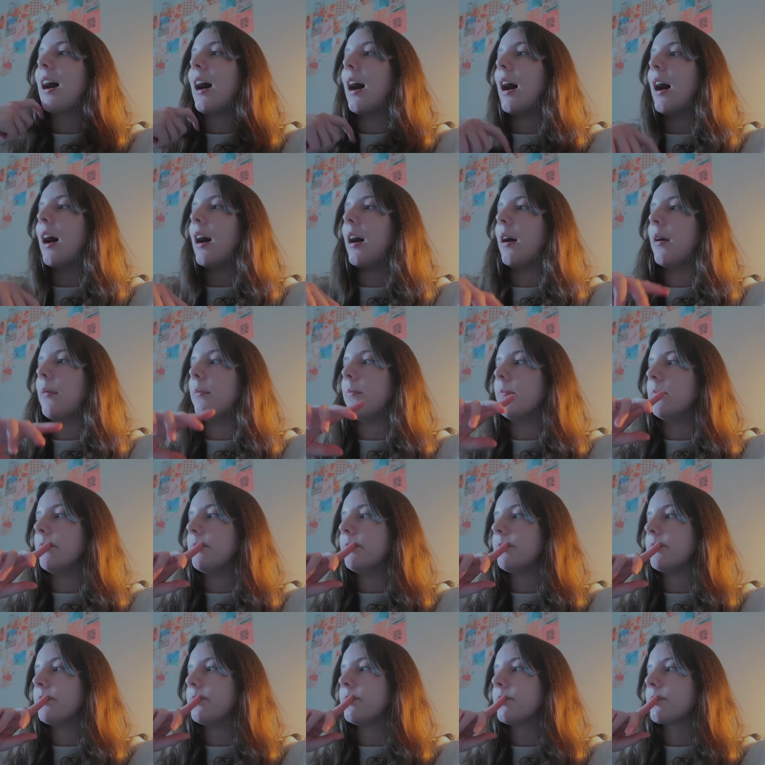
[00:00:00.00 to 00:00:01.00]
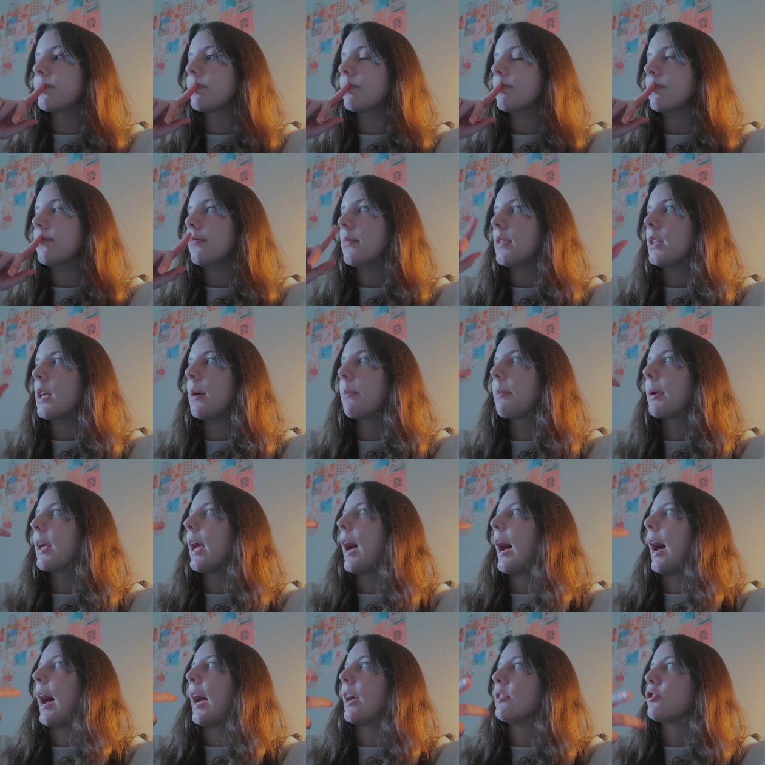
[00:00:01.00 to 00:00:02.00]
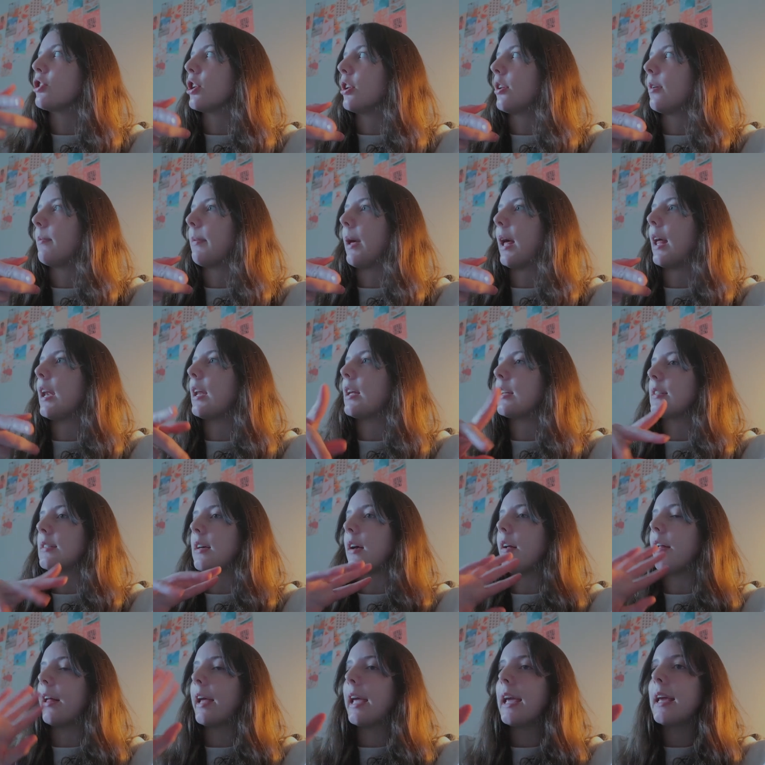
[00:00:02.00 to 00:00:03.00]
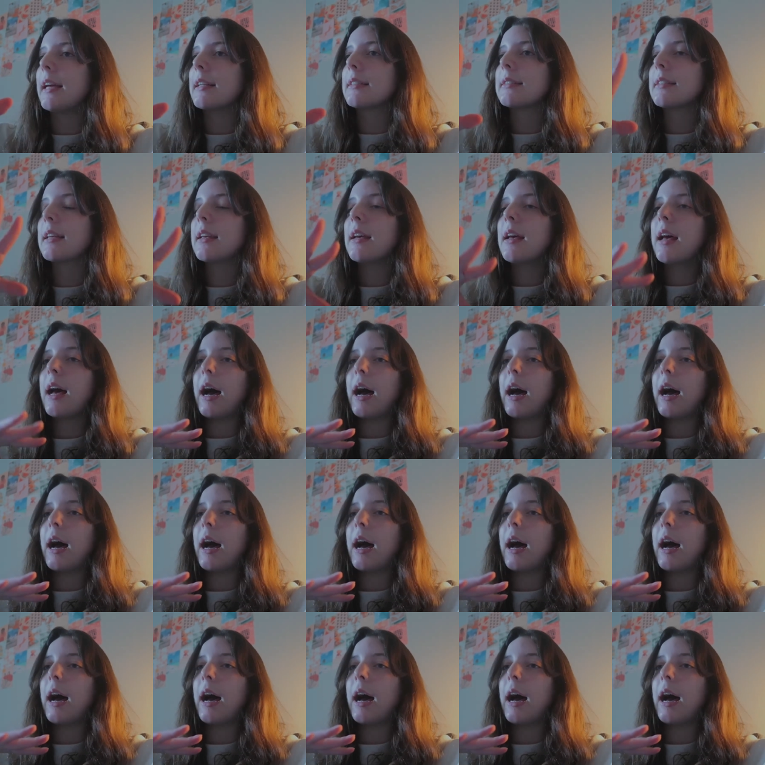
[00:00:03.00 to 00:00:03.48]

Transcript: Um, but yeah, I chilled in bed until 8.